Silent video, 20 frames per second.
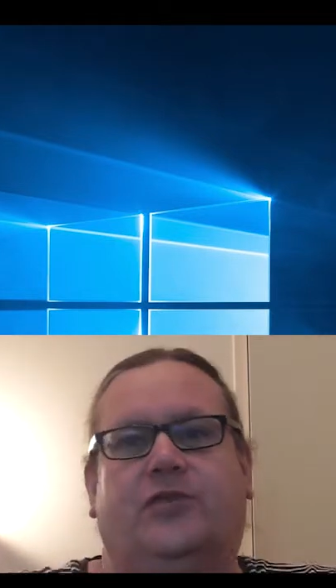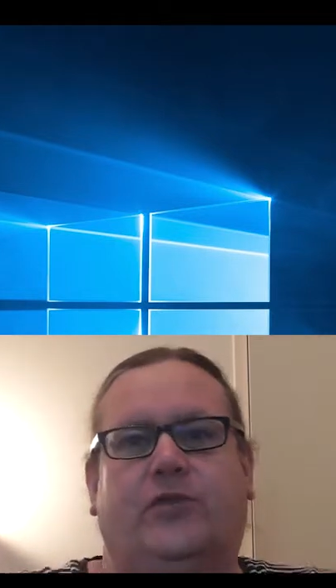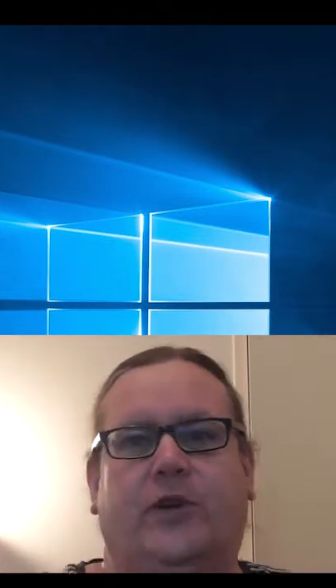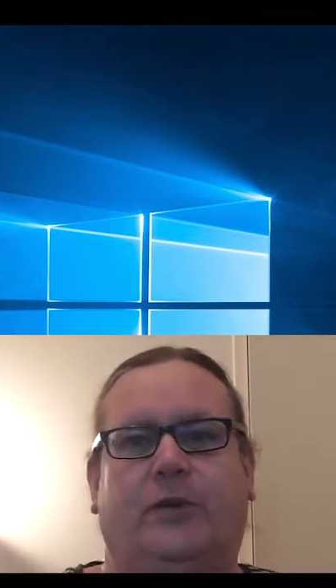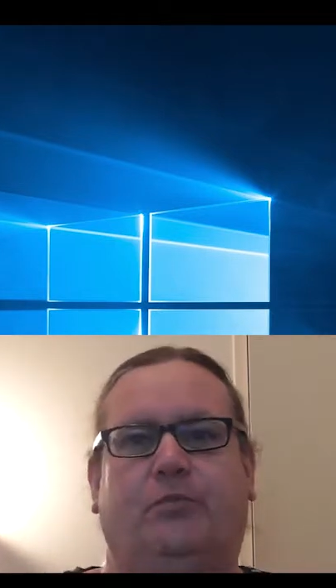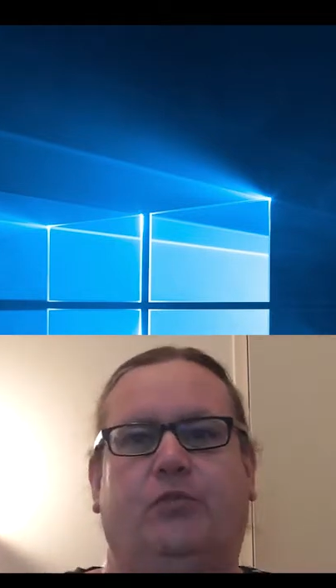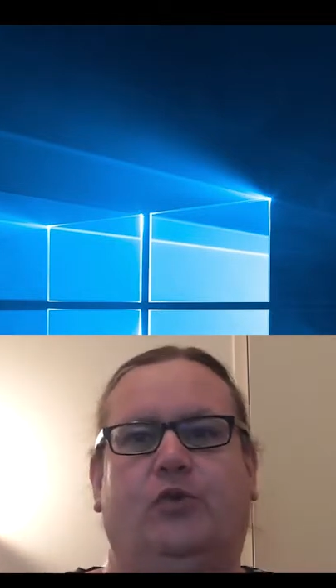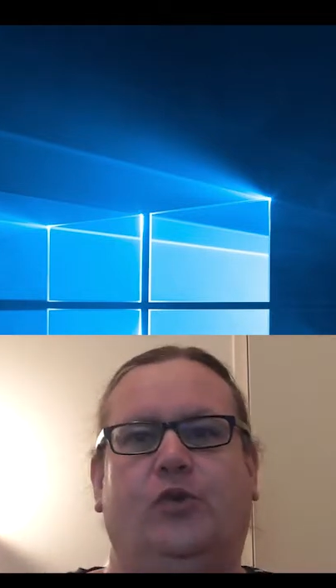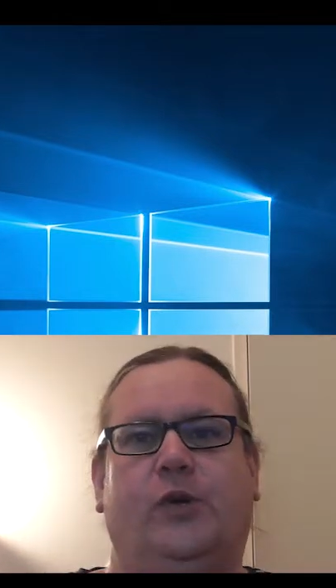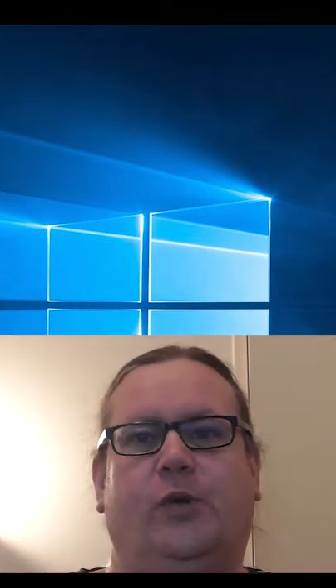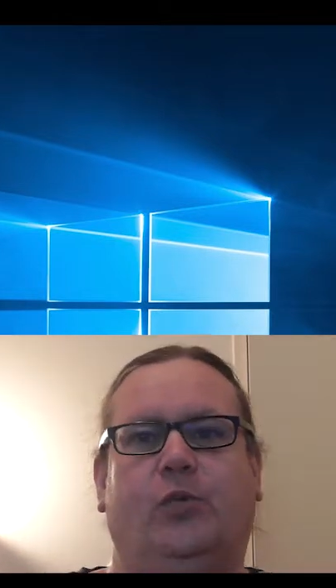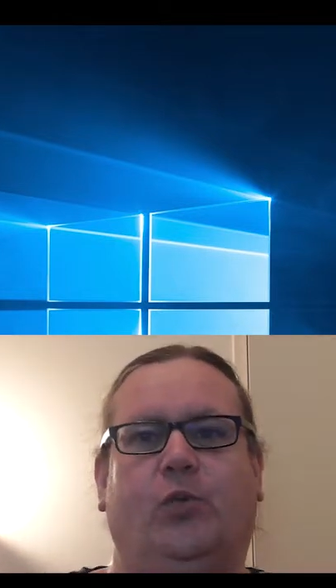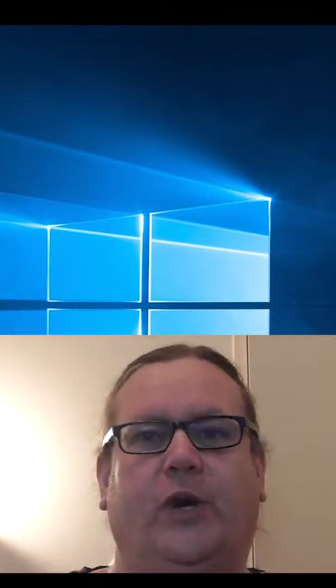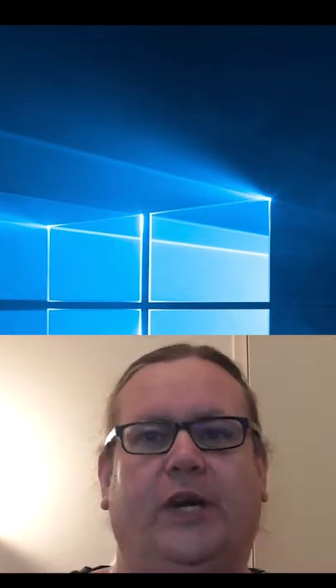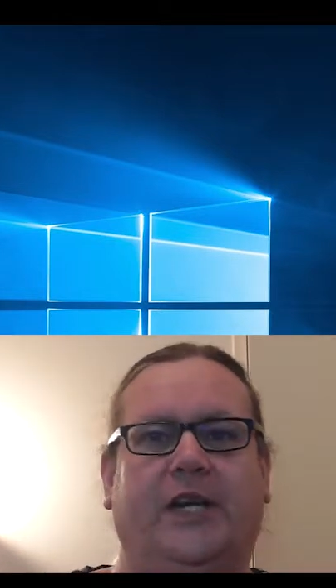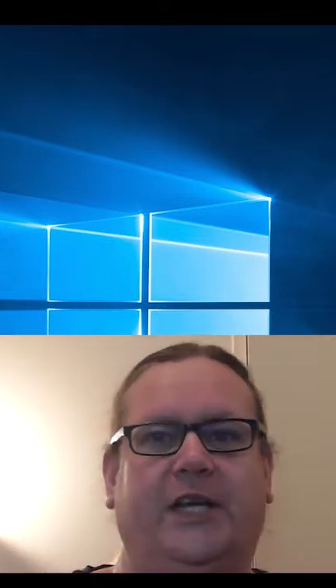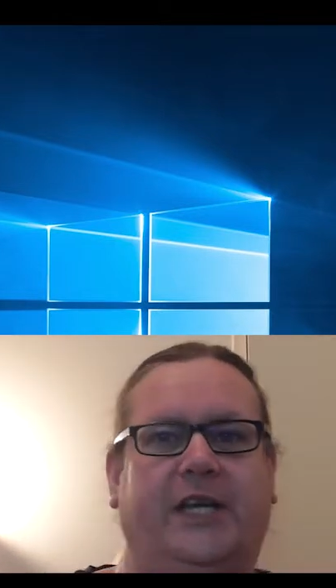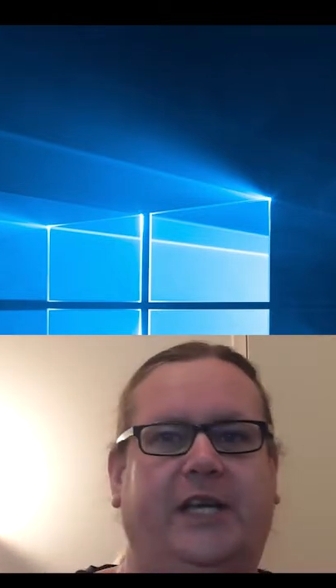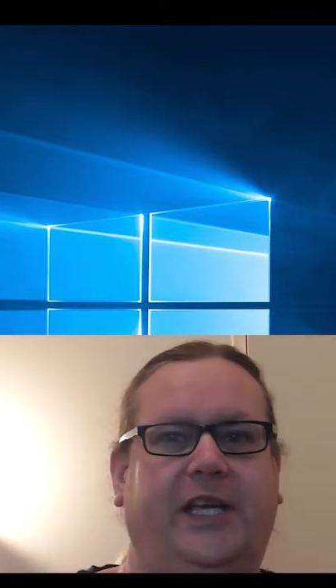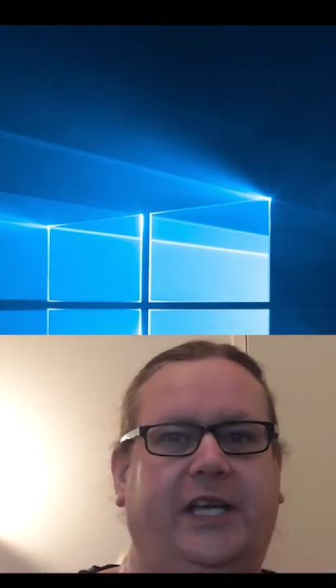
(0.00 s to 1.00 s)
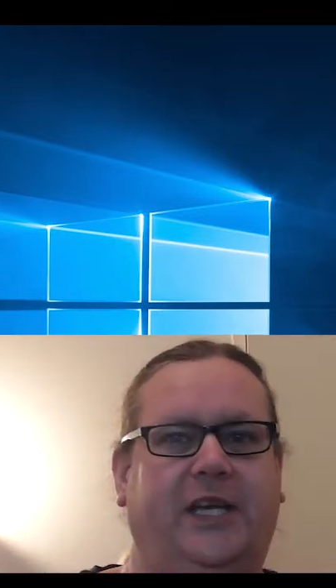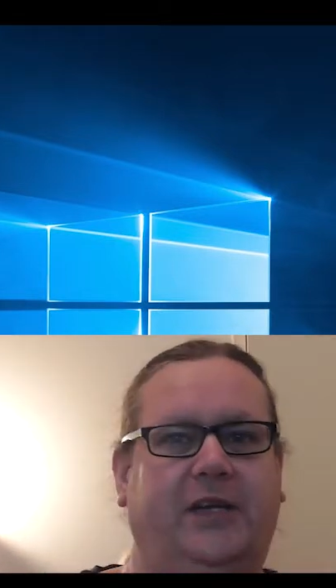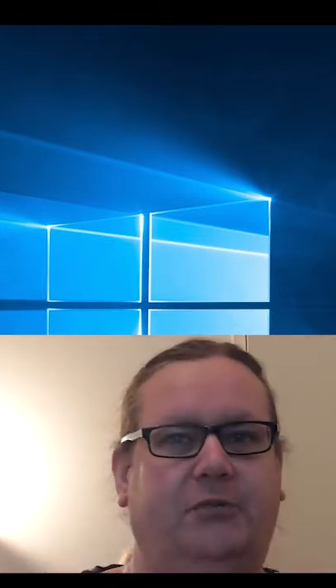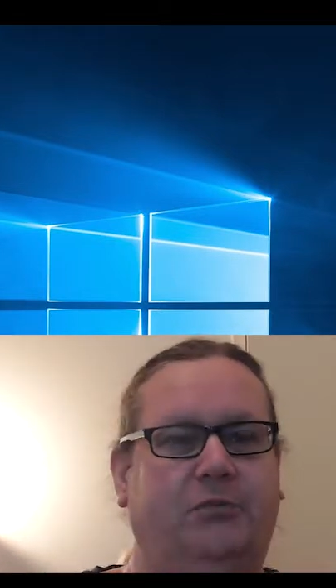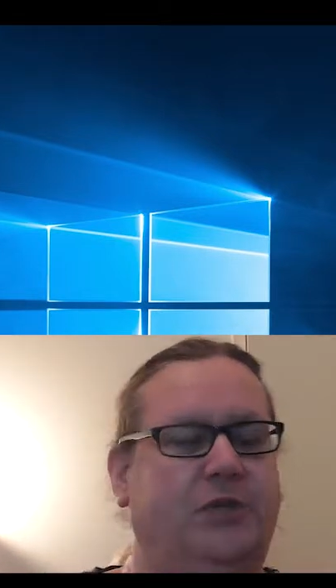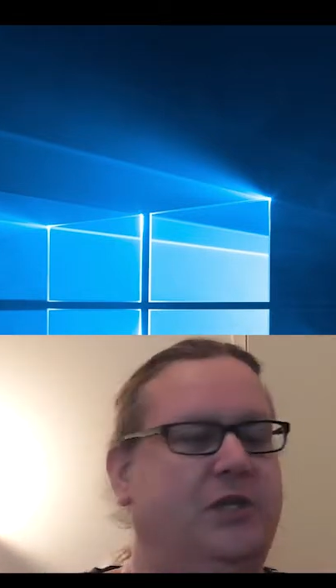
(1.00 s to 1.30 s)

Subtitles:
3.1 again,